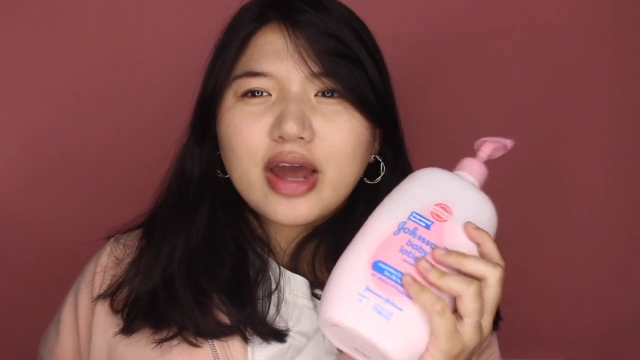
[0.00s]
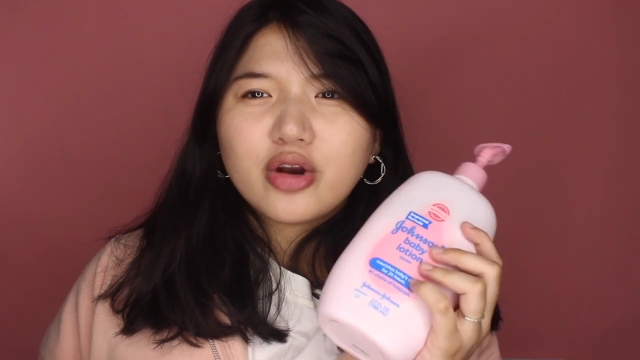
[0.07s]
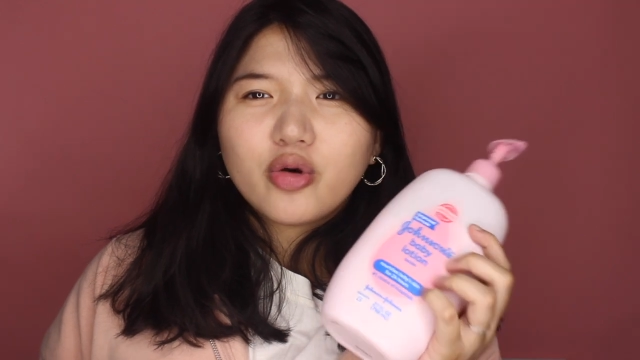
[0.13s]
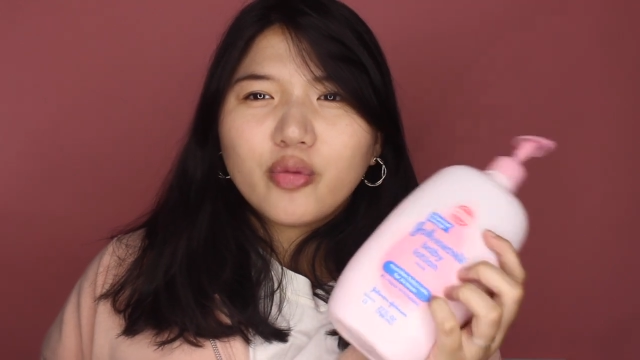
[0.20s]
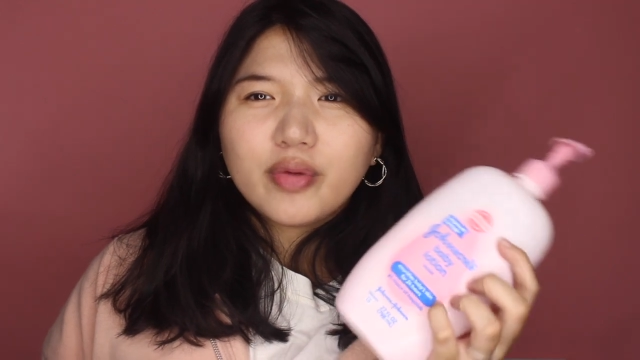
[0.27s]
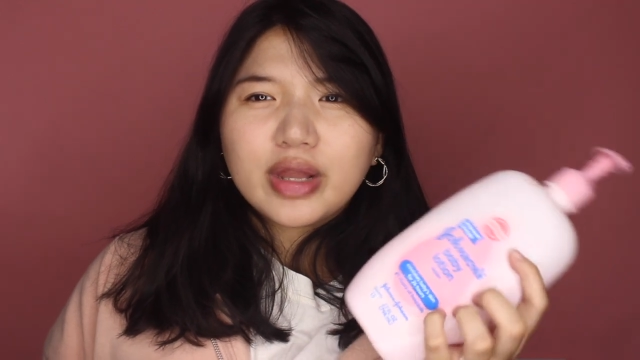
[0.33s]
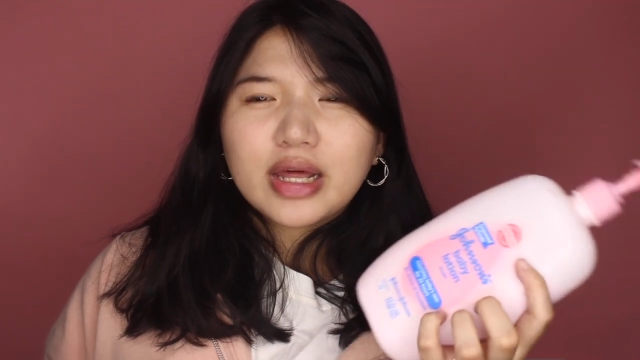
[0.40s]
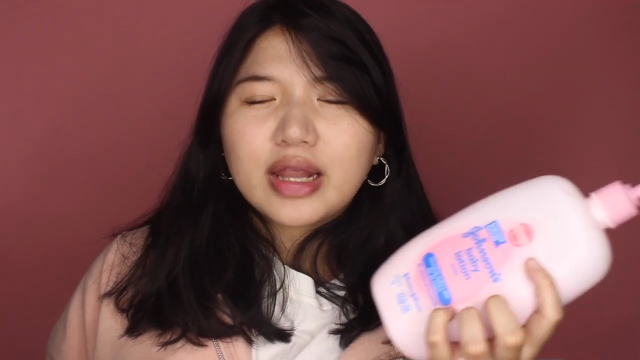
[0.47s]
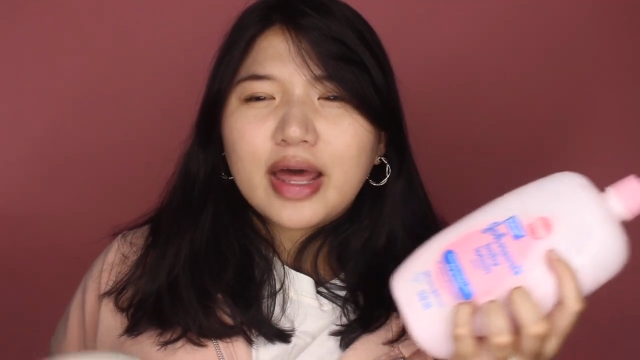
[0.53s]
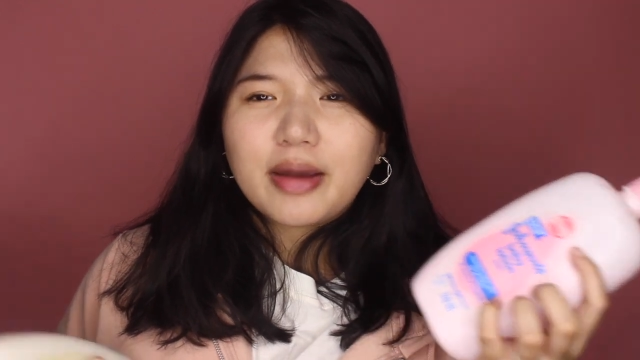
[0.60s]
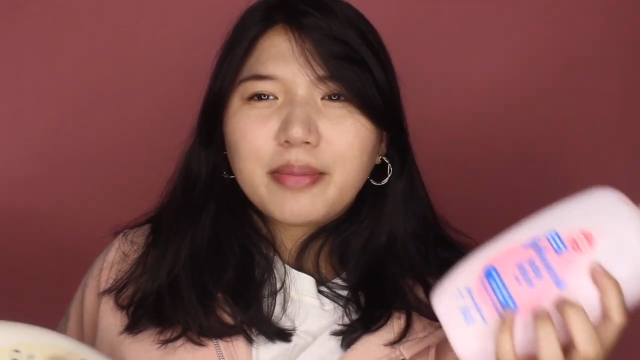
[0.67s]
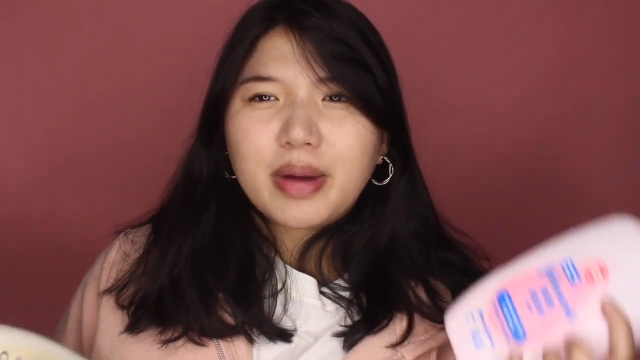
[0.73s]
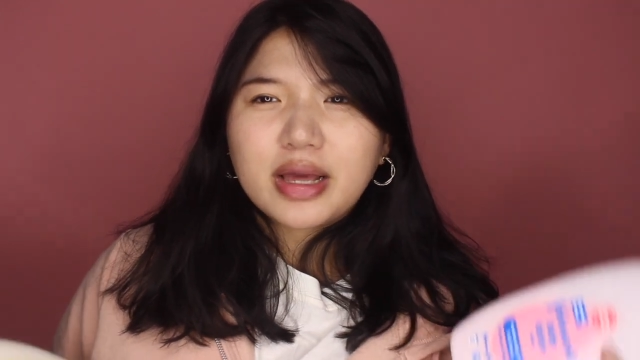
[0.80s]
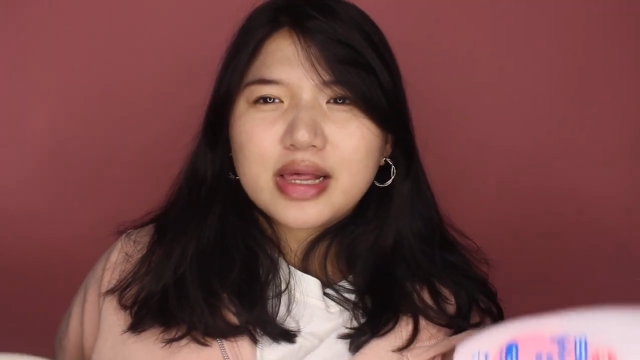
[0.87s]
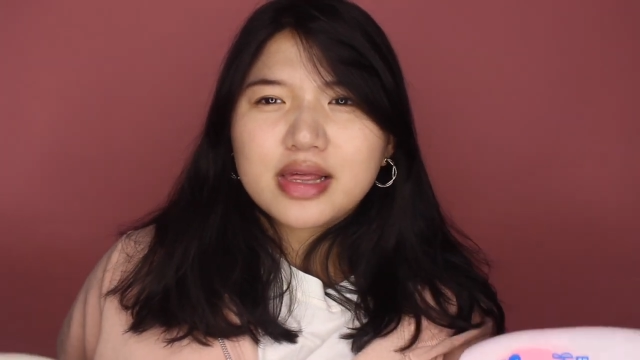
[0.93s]
I don't really
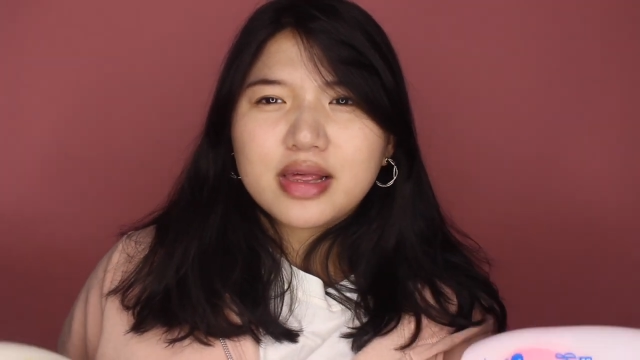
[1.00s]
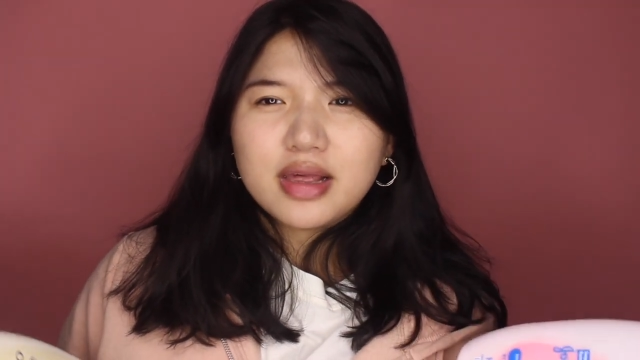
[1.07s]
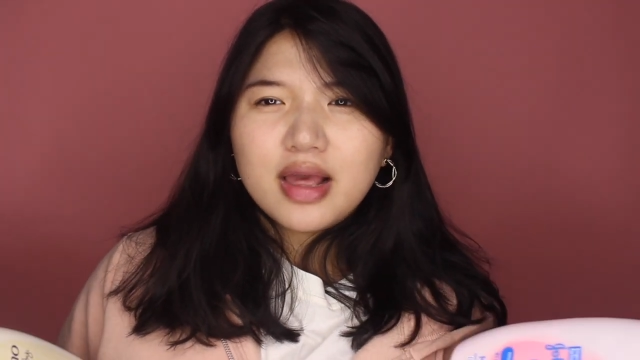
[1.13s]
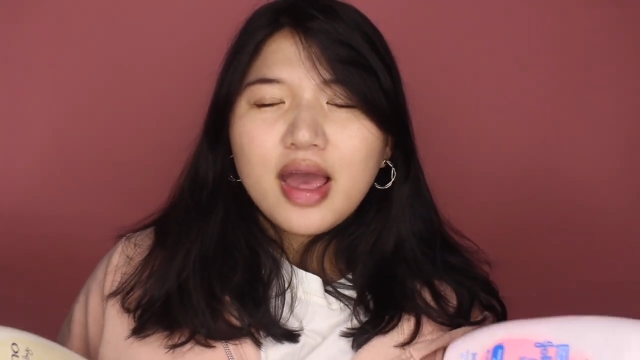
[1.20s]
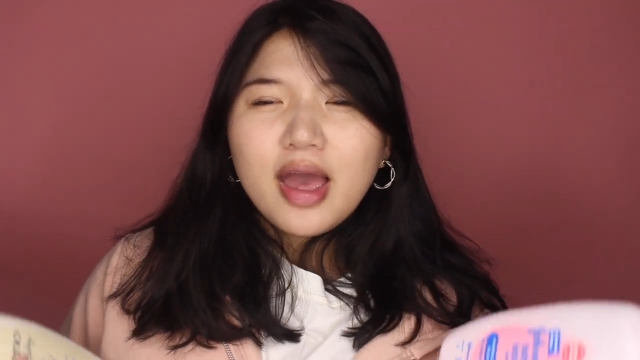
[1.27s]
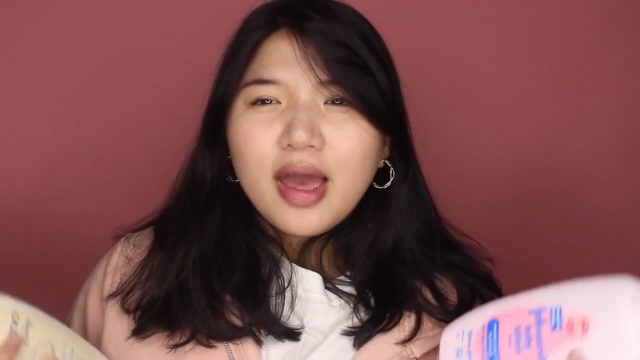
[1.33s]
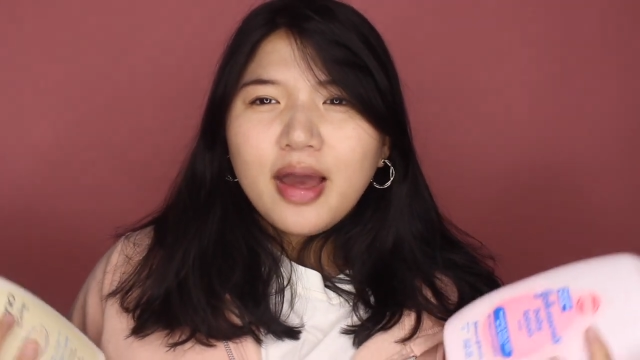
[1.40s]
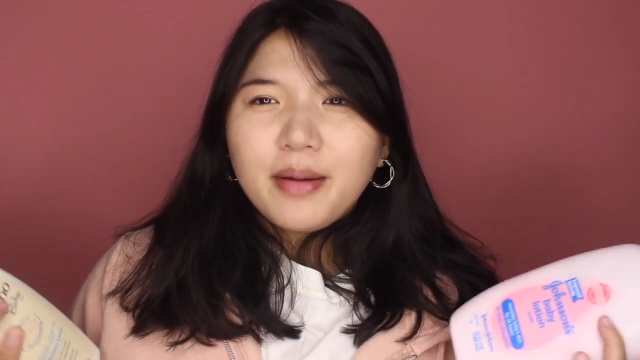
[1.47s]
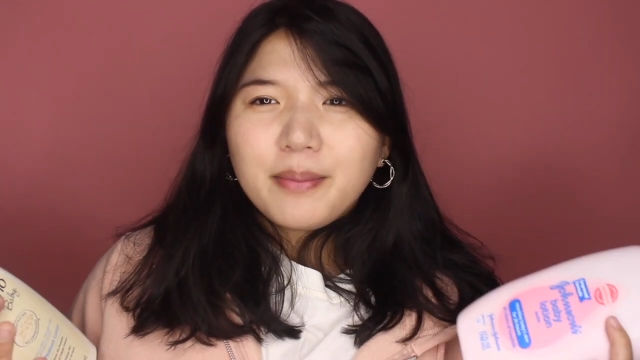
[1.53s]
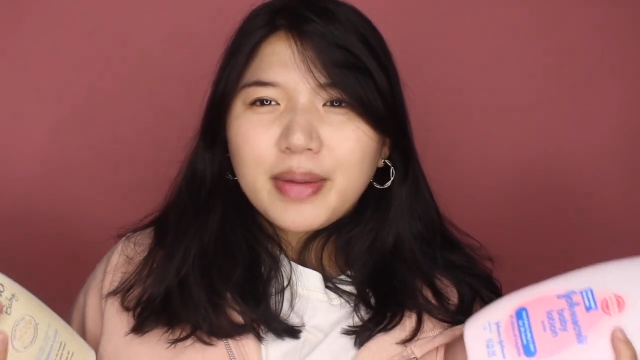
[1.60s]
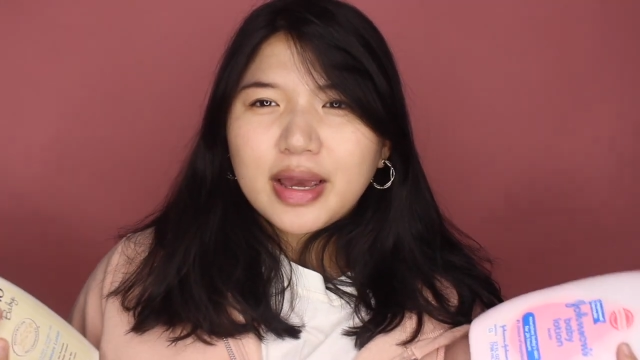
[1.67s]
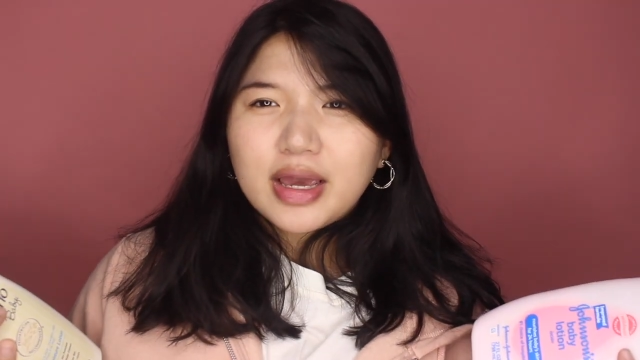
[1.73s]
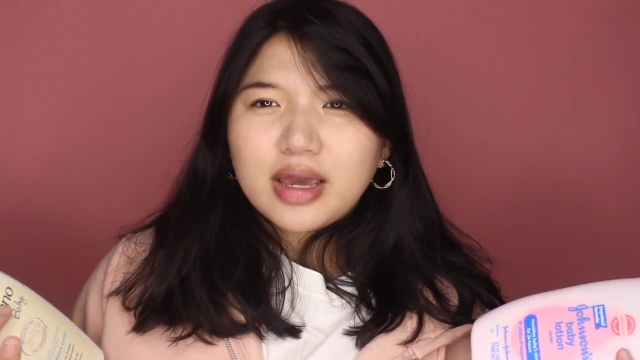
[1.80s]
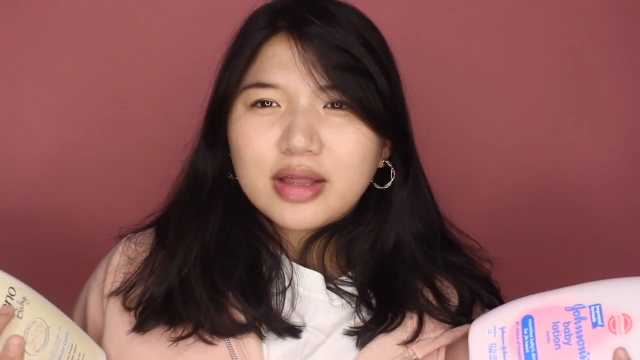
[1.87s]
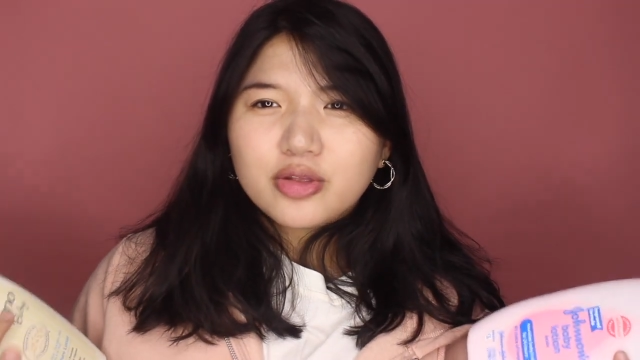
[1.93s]
like
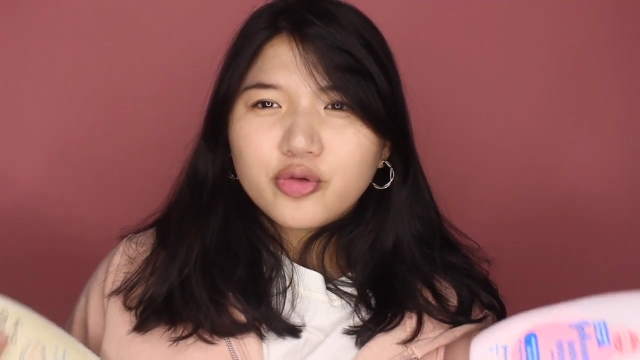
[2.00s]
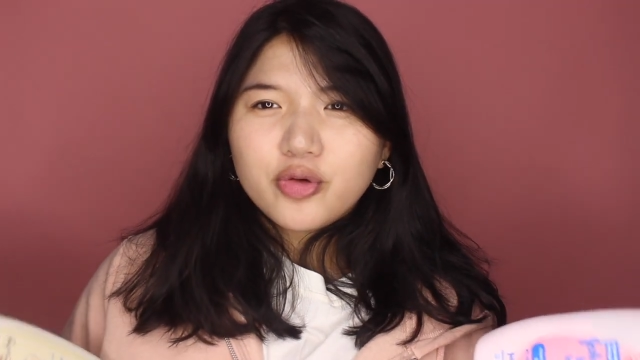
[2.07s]
my